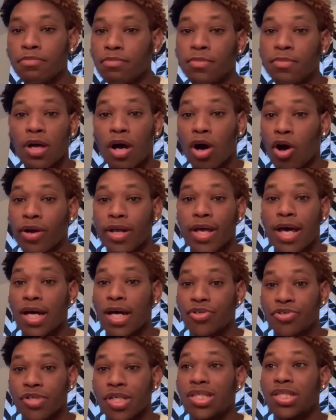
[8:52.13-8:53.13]
already had
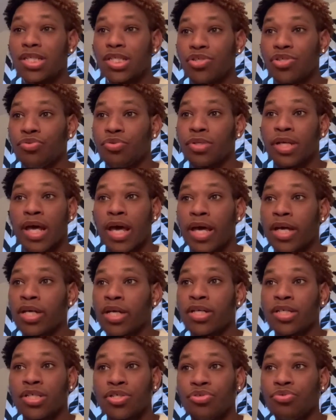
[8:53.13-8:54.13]
trust issues and anger
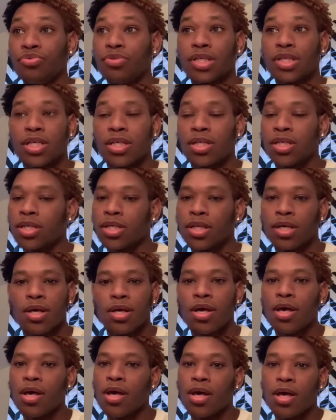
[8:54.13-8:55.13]
issues and
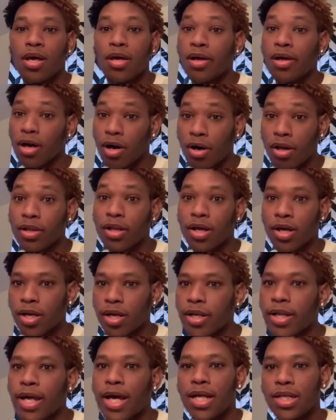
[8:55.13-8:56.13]
a lot of
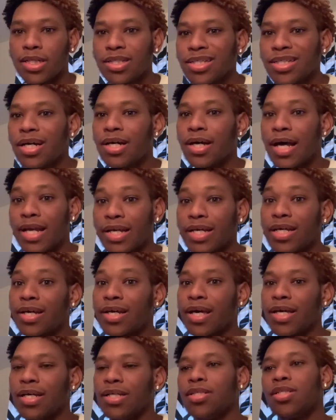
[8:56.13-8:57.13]
that at a young
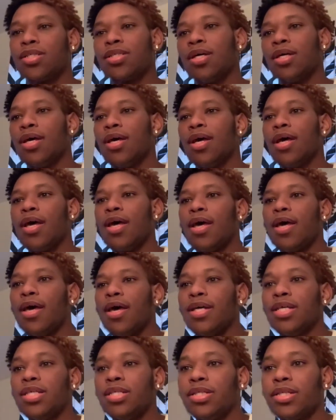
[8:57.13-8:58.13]
age.
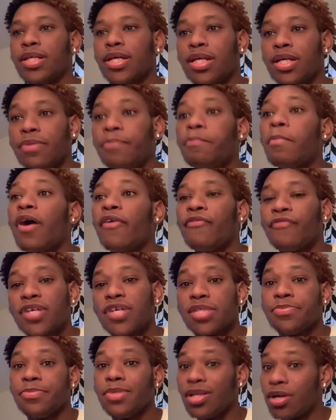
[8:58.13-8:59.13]
And then my
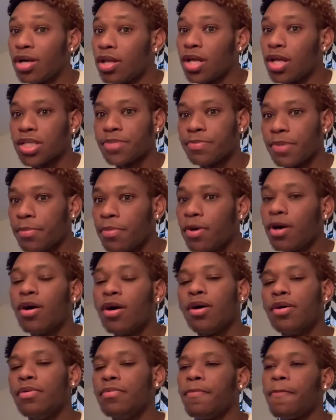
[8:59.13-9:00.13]
freshman year, I lost my mom,
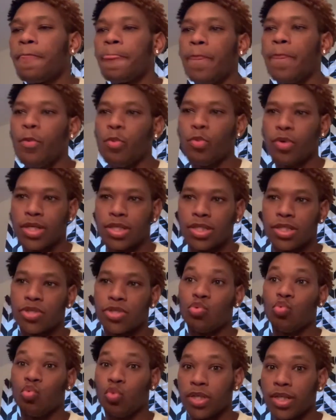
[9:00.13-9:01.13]
which
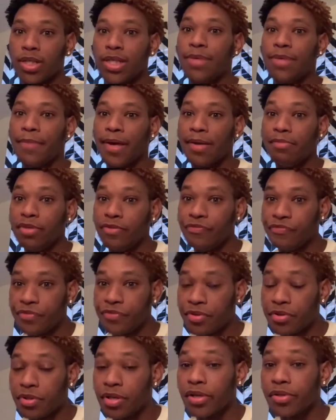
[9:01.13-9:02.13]
really made me
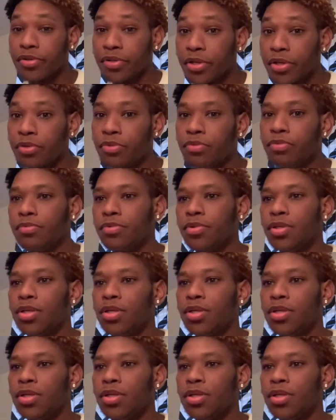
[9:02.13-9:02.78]
feel alone.